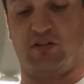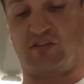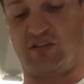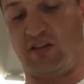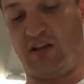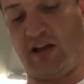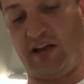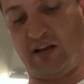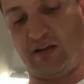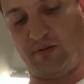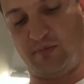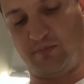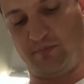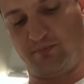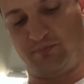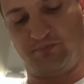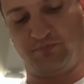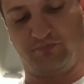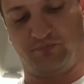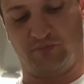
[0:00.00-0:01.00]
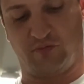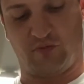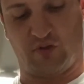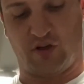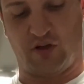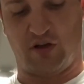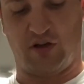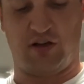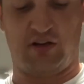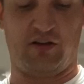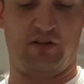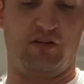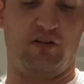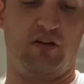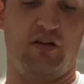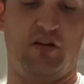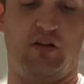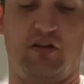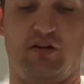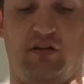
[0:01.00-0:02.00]
like. All right.
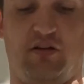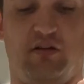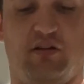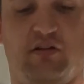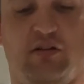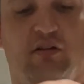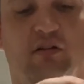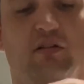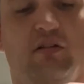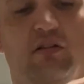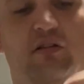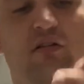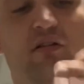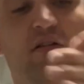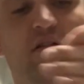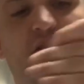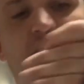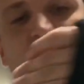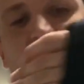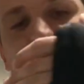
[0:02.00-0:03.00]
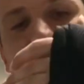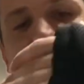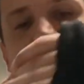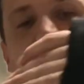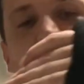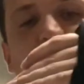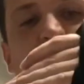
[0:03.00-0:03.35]
We're